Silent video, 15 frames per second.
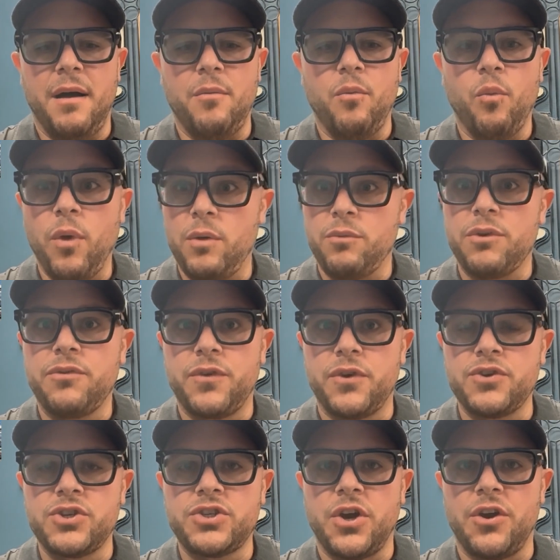When we're
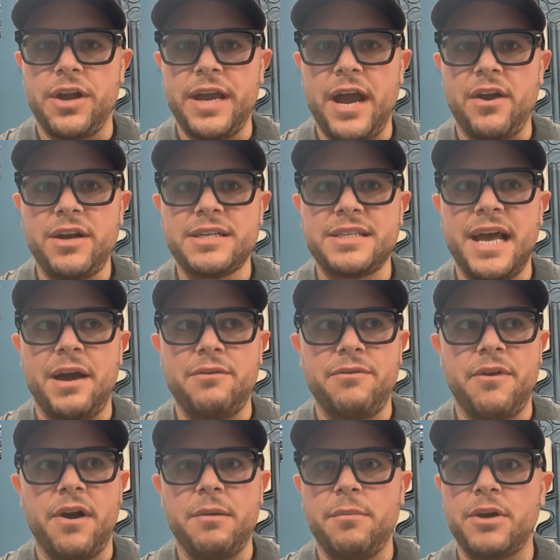first starting out, because that
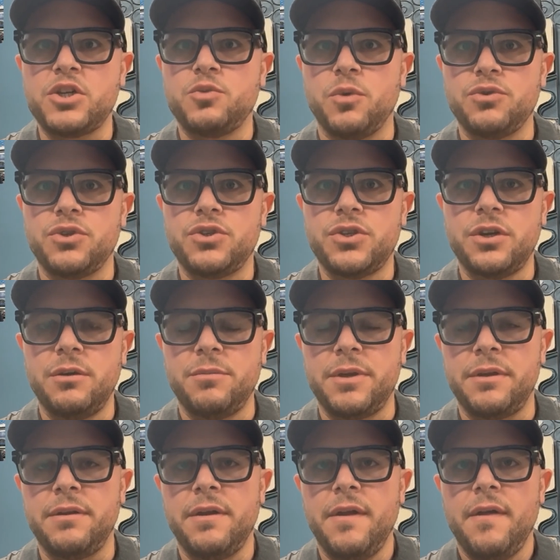very much will
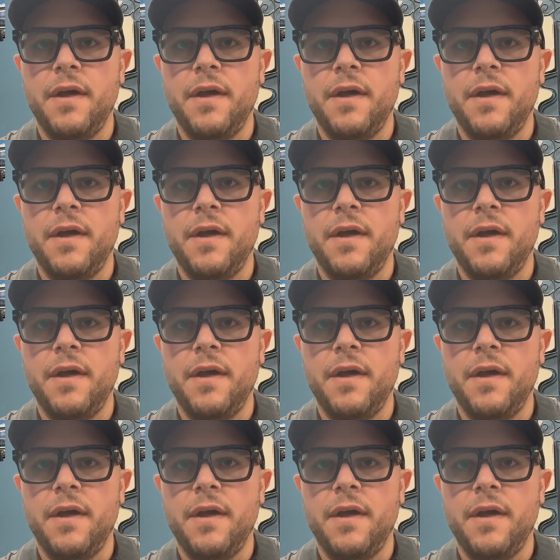determine